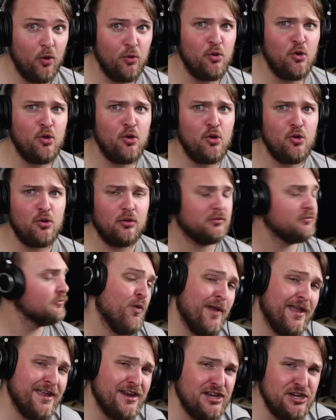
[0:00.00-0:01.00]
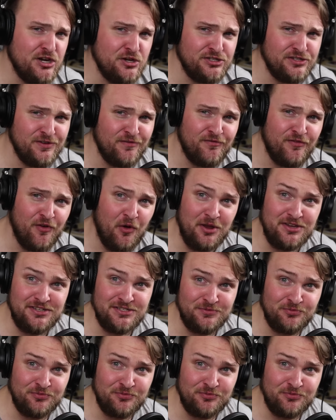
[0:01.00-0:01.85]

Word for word: Oh! We're gonna do some voice